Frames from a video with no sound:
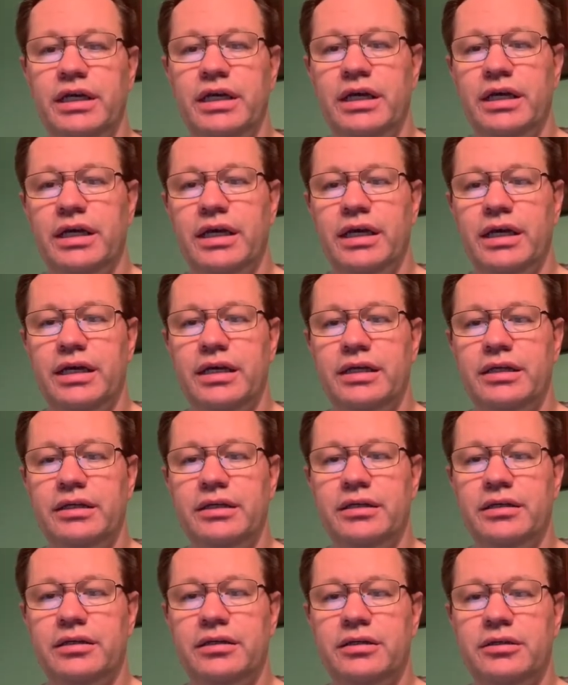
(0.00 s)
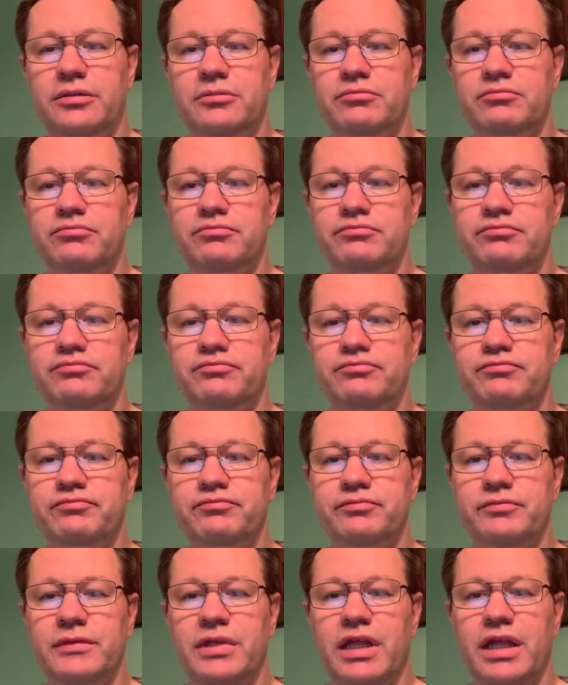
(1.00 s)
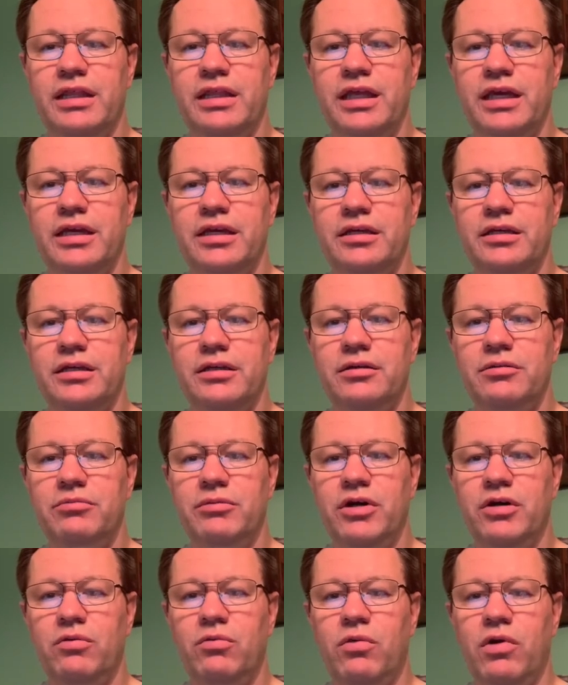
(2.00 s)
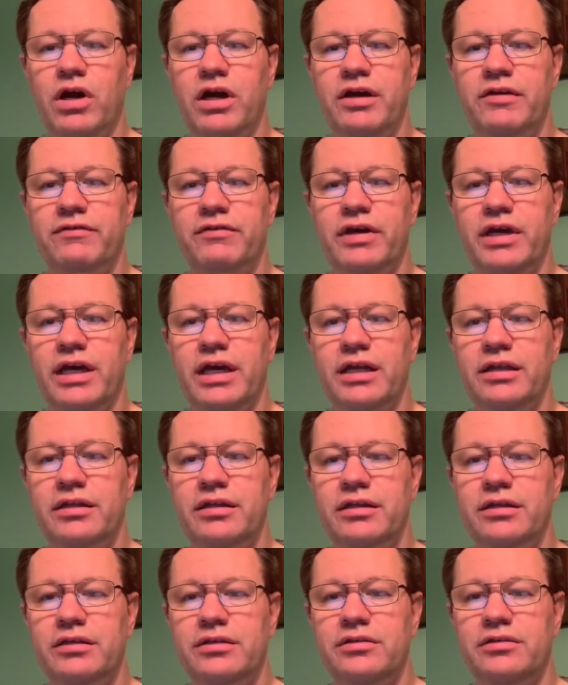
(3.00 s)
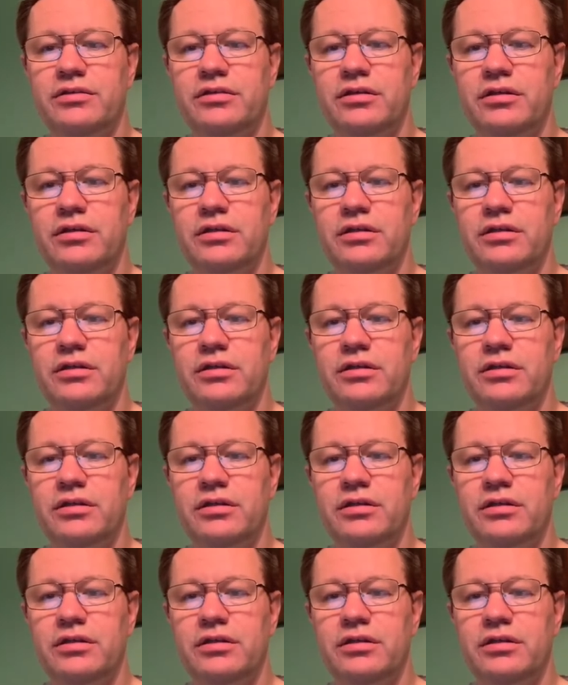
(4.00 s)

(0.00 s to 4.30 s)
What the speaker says: and I think my wife found this